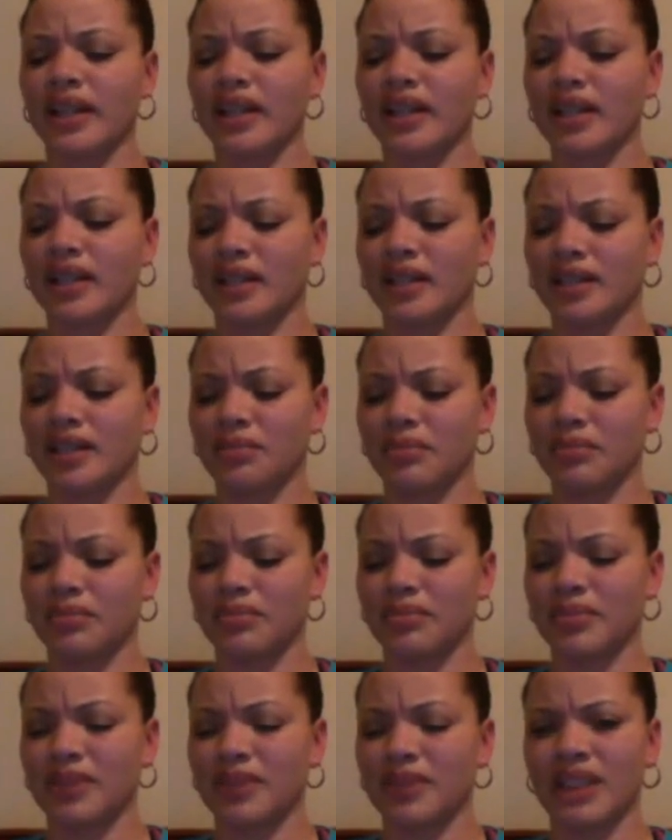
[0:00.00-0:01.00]
any
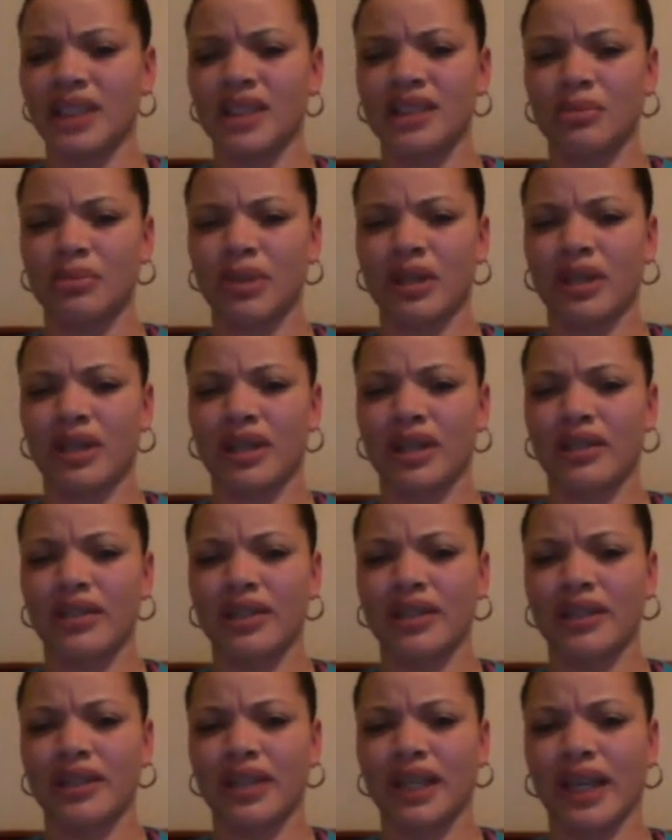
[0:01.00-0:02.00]
leaks about an
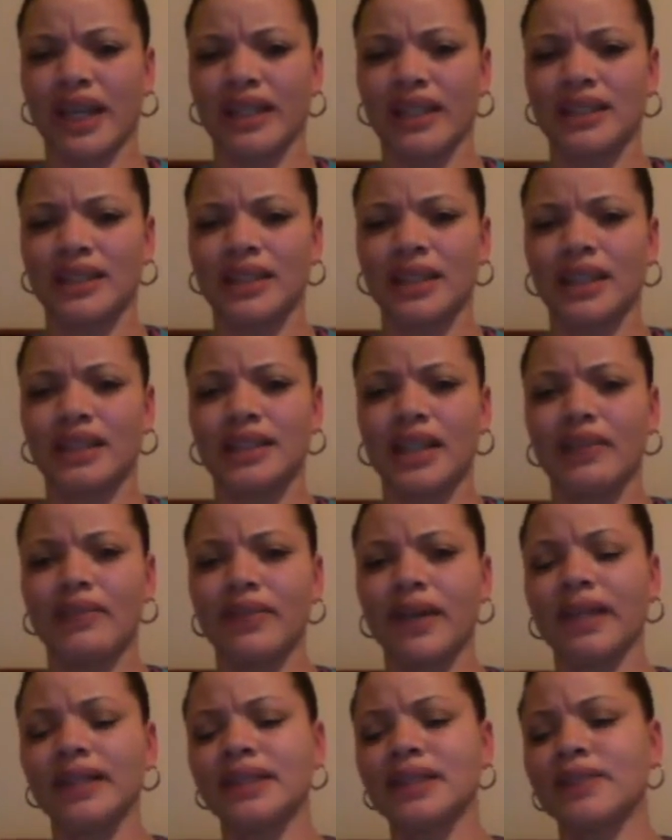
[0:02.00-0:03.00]
Arianne casting? Because
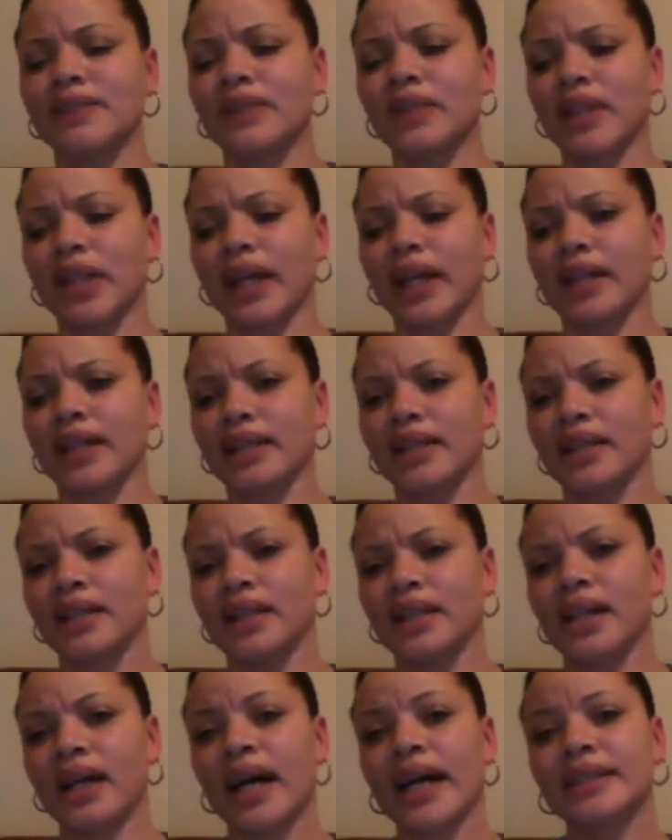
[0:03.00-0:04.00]
I just feel like
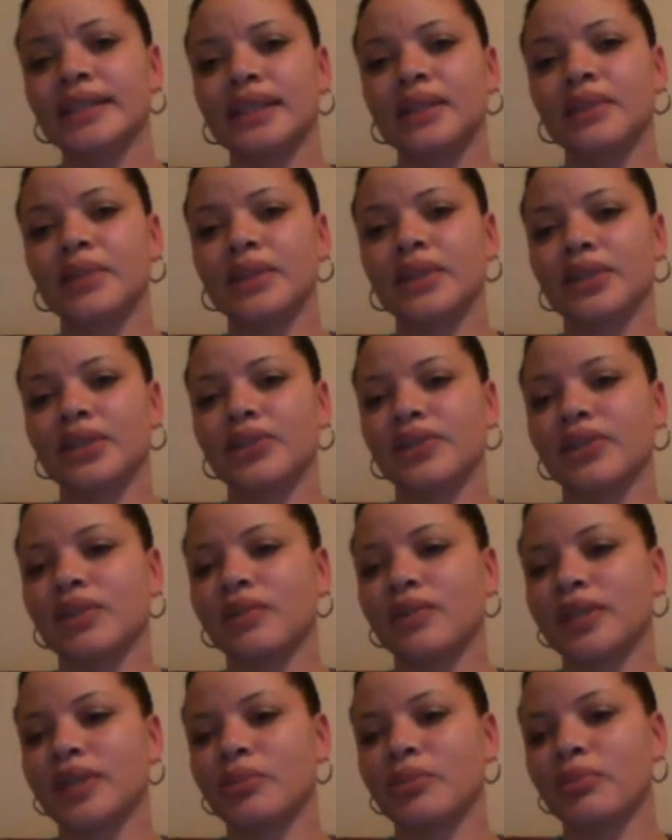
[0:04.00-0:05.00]
I see where you're
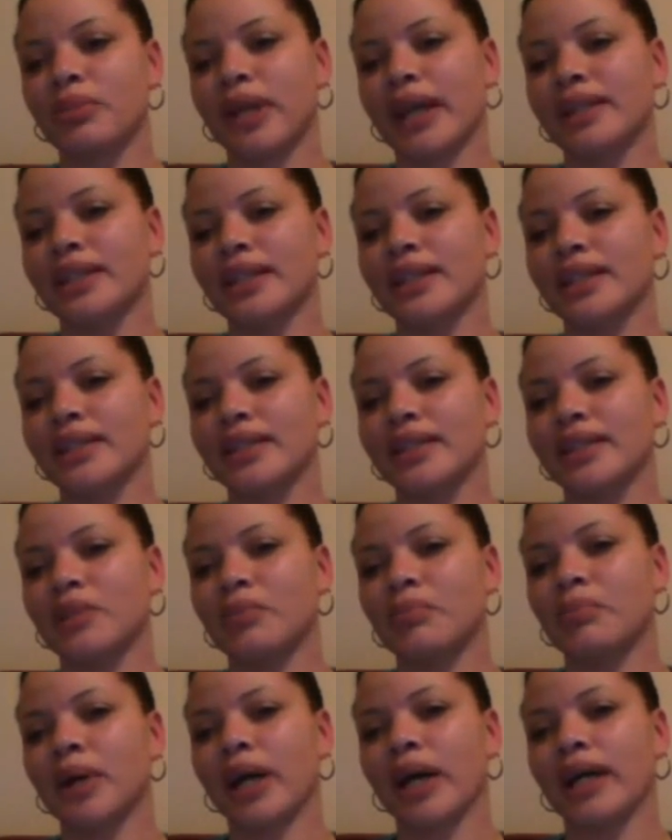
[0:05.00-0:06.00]
going with it, but I think they're
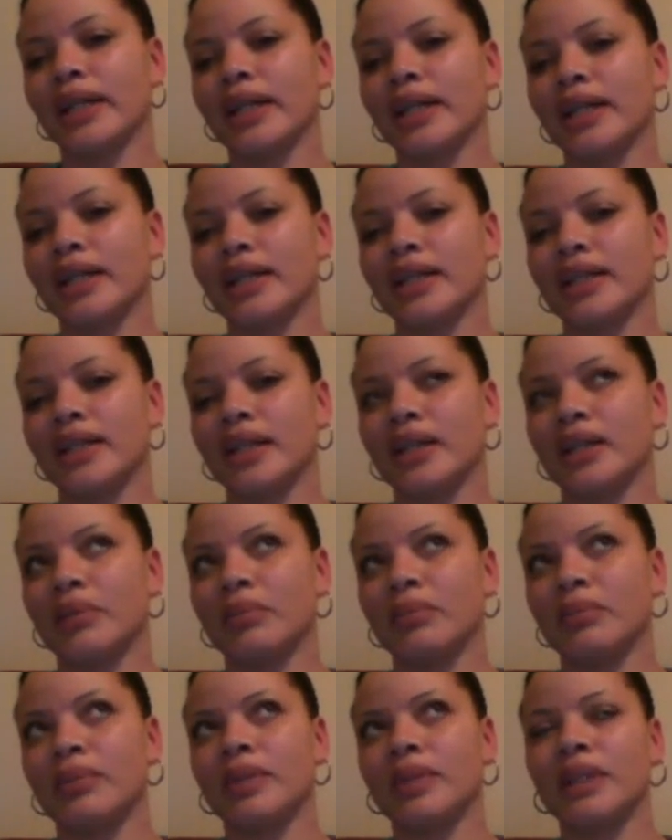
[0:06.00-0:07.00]
combining
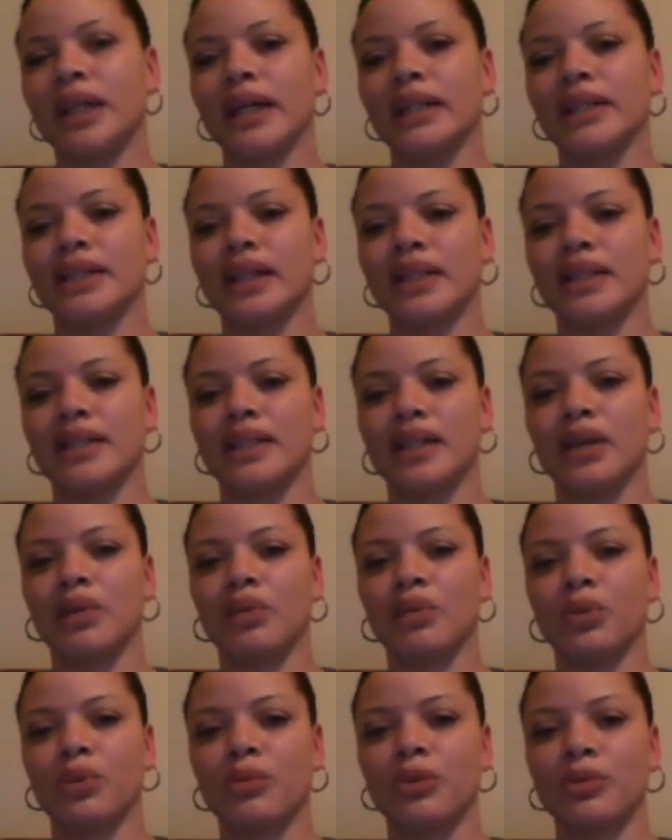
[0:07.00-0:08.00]
the idea that a
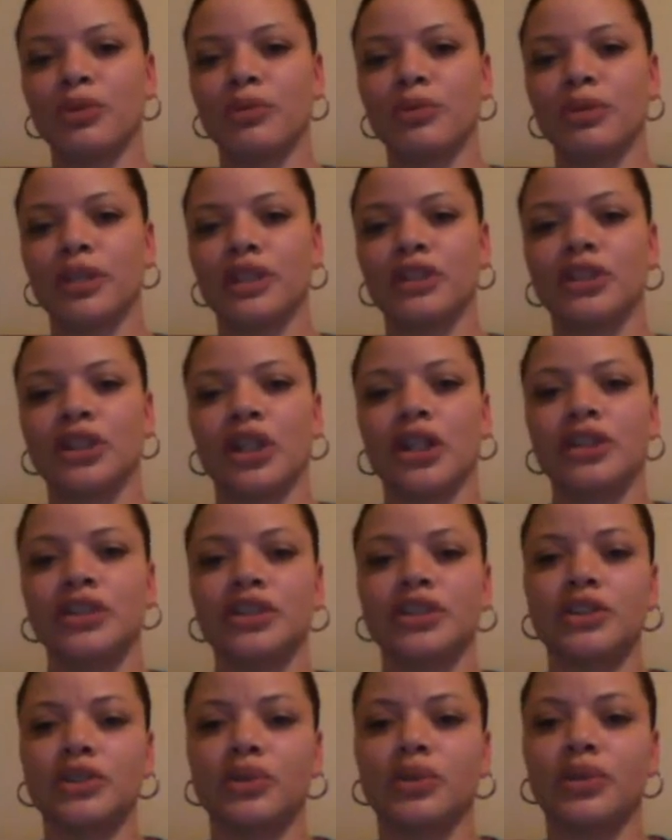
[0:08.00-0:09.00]
woman would be in charge
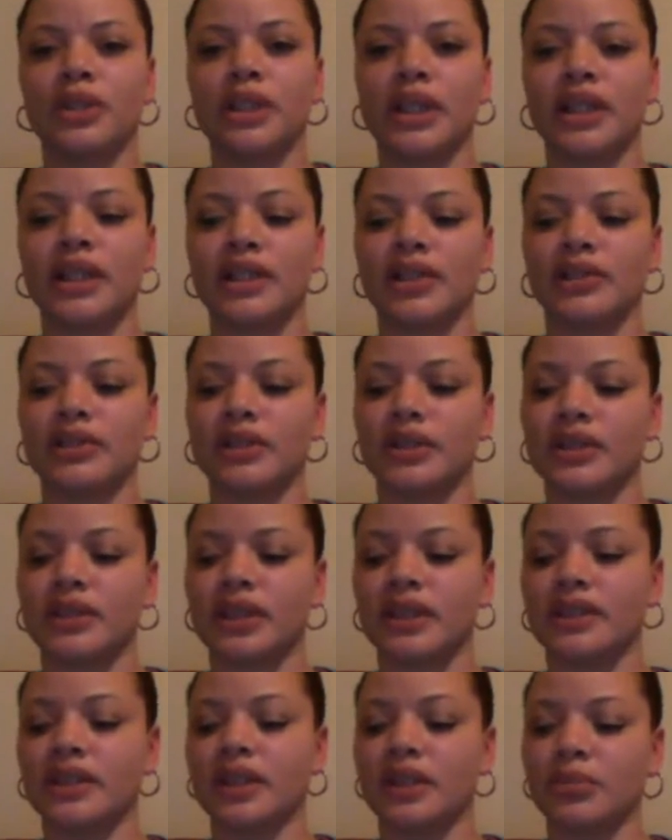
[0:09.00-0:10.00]
in Dorne, and
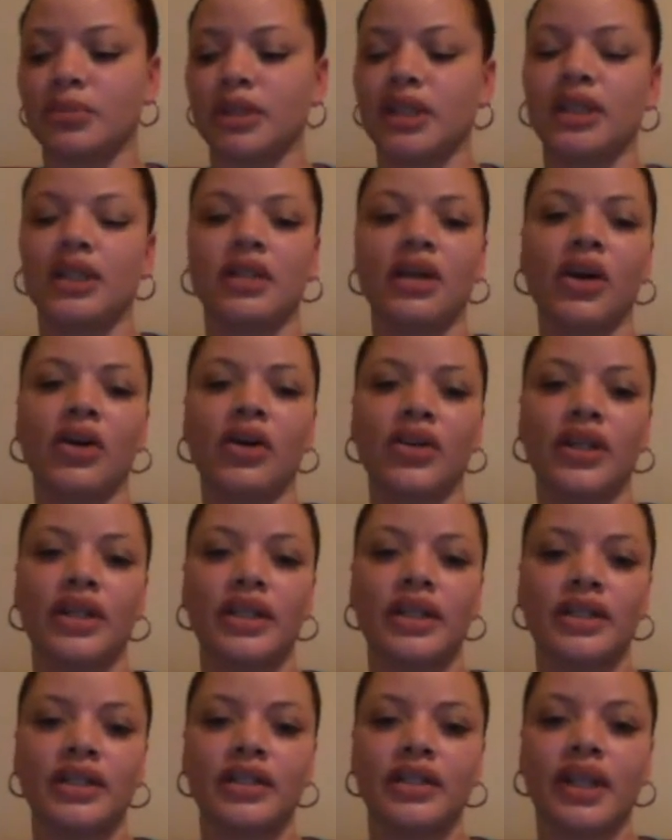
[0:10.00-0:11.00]
it's going to be
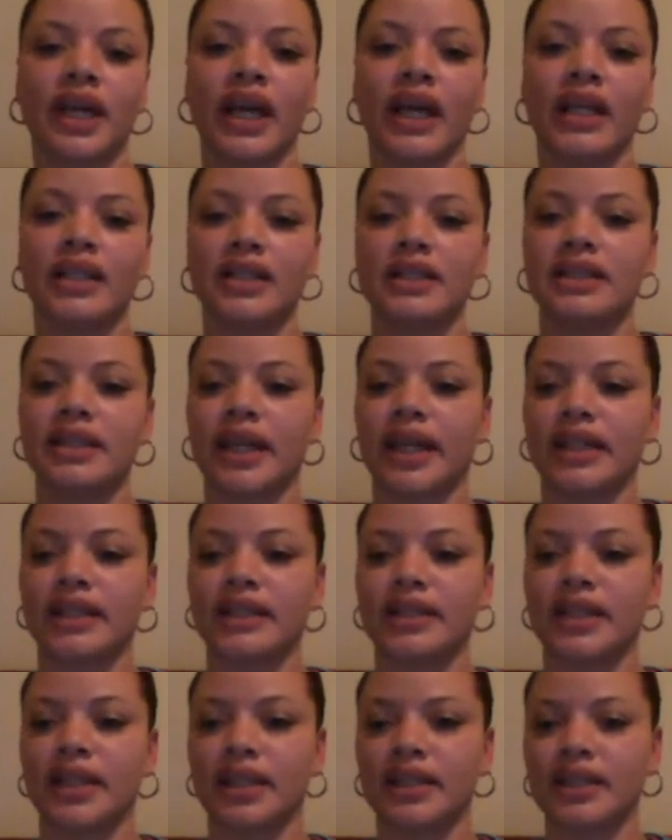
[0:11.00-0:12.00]
Ilaria and the
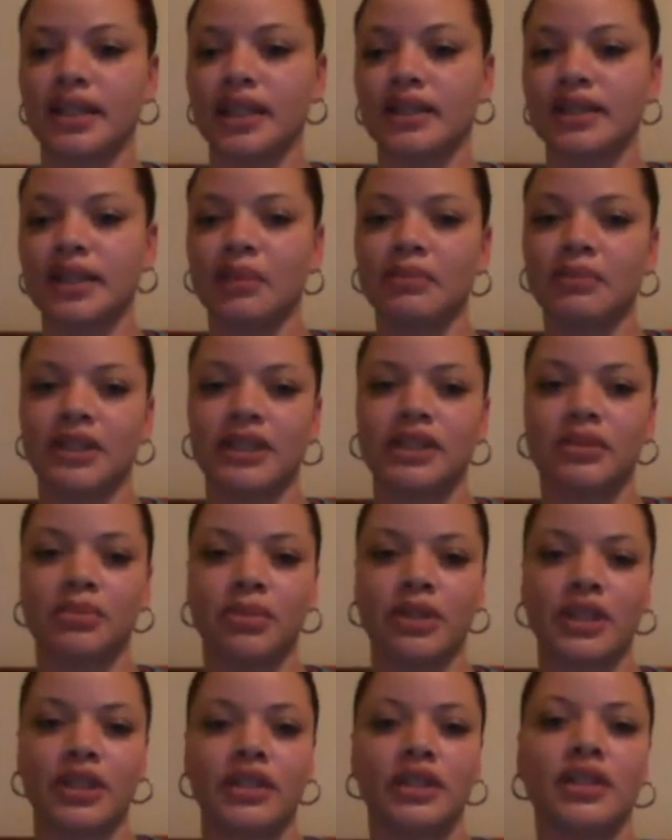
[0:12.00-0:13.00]
Sand Snakes attempting to
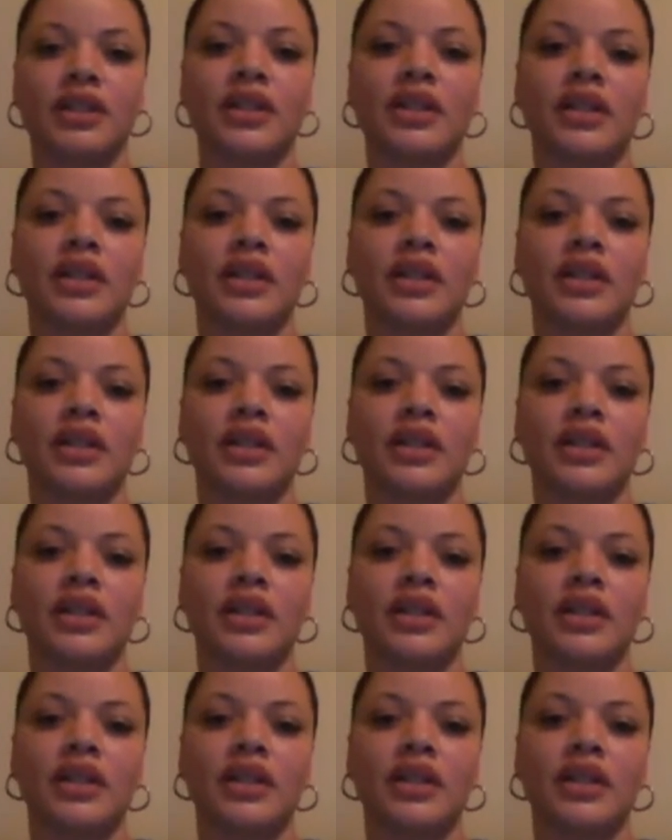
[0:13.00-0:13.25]
be